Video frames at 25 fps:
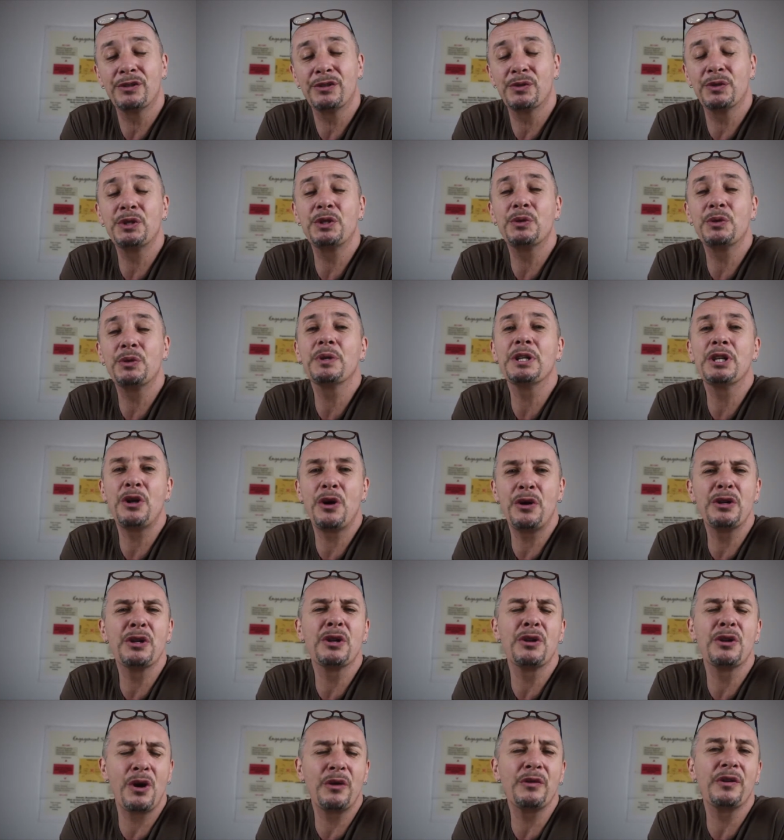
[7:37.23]
So you will
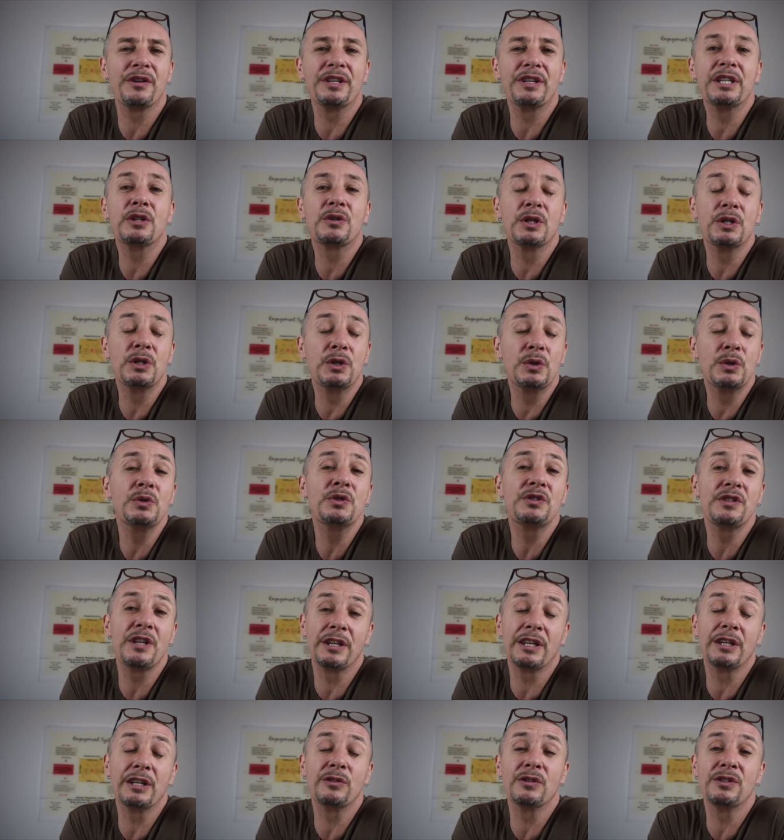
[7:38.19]
learn a lot, and you can use
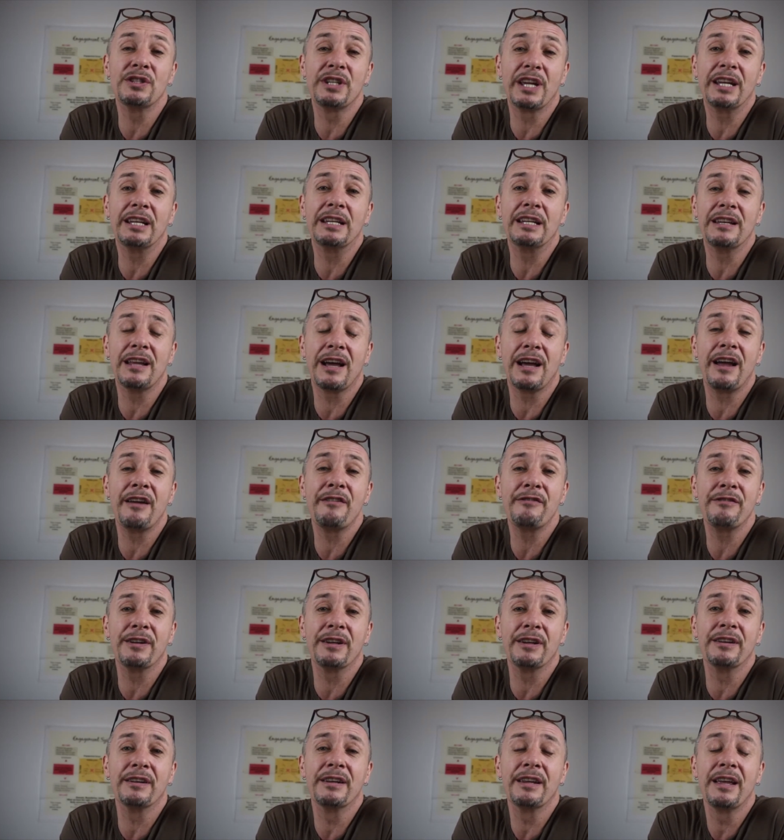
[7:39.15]
that in your daily life
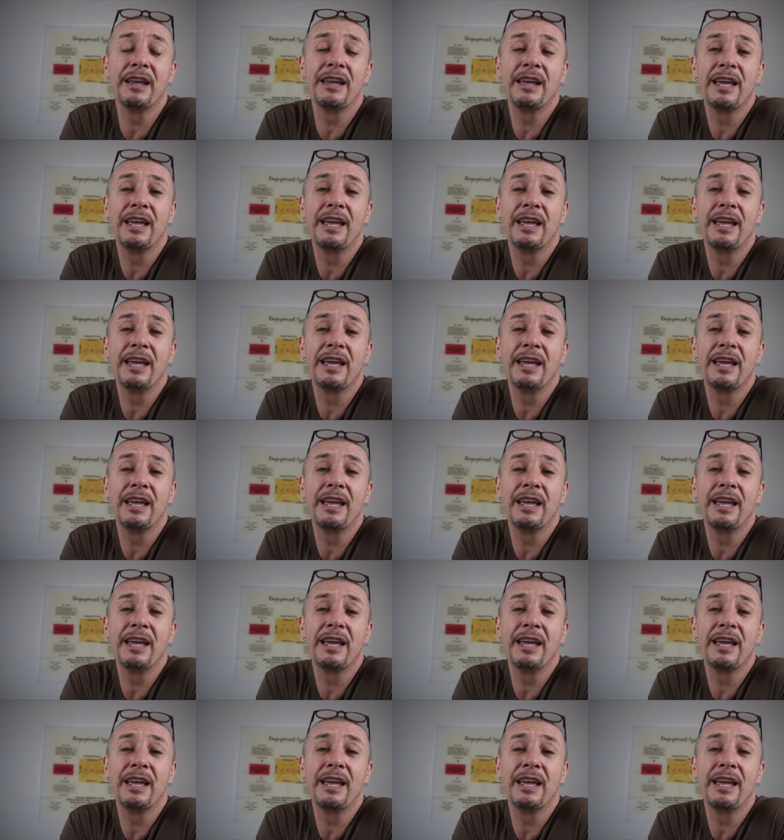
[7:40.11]
and